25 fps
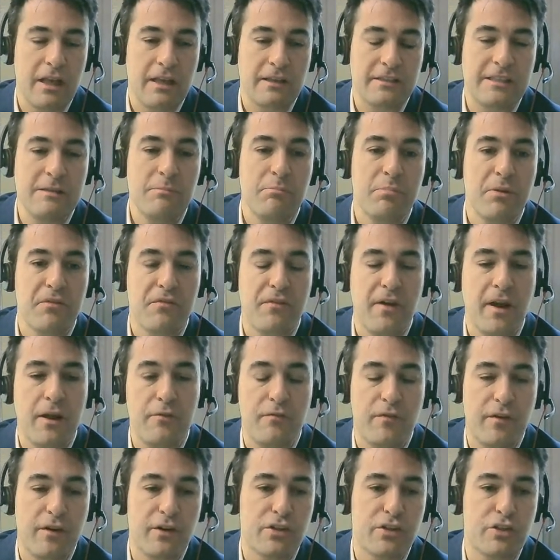a
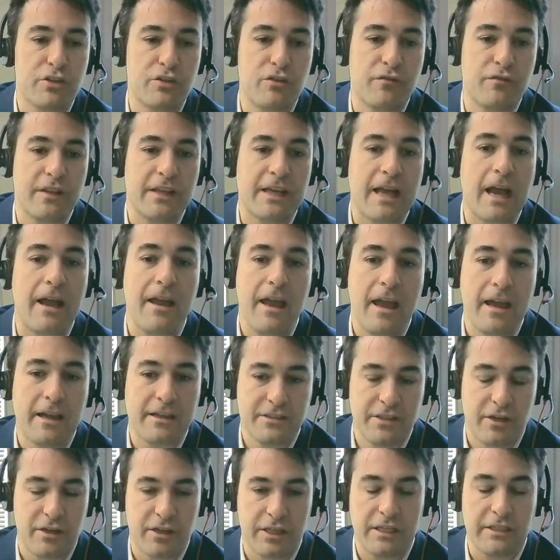simplified version of the
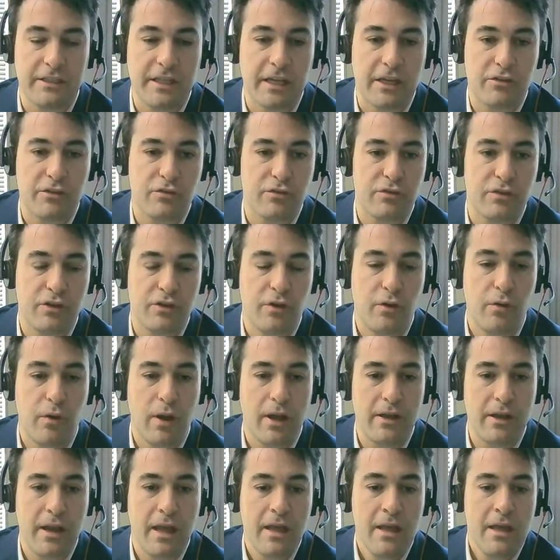Gaia-X architecture, you know,
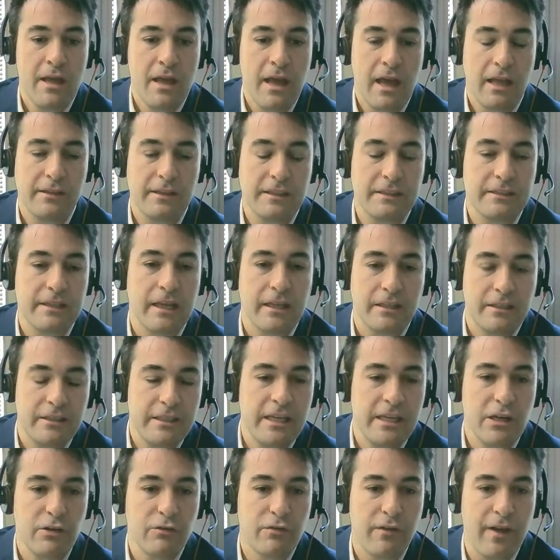and this
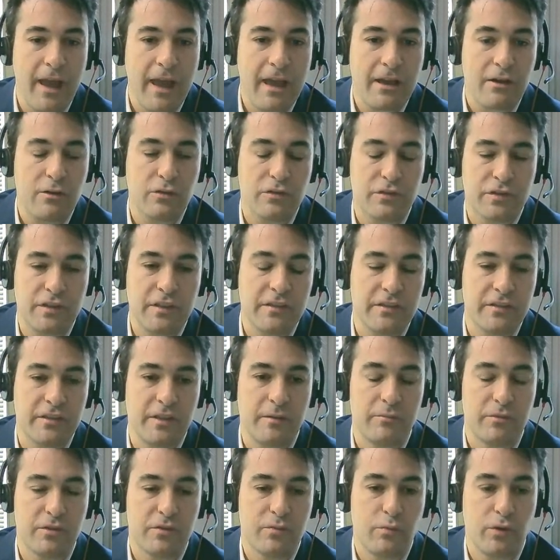idea of
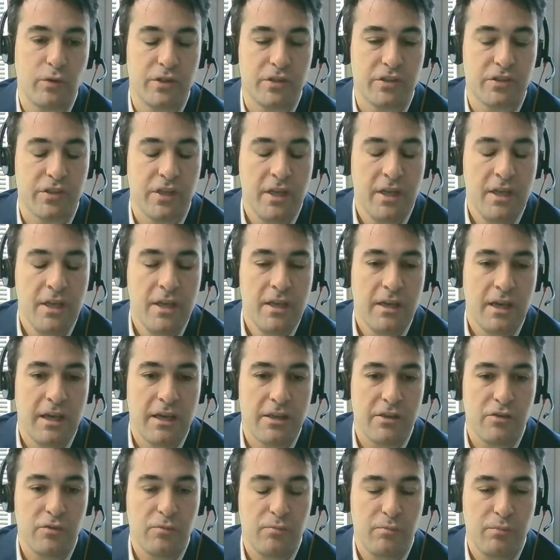ecosystems, which
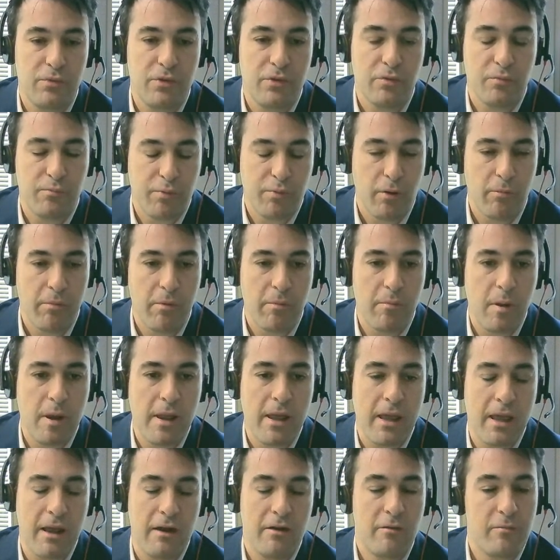you
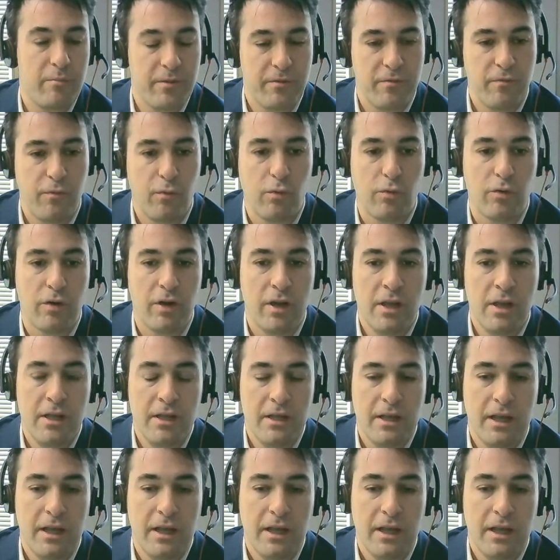probably heard before.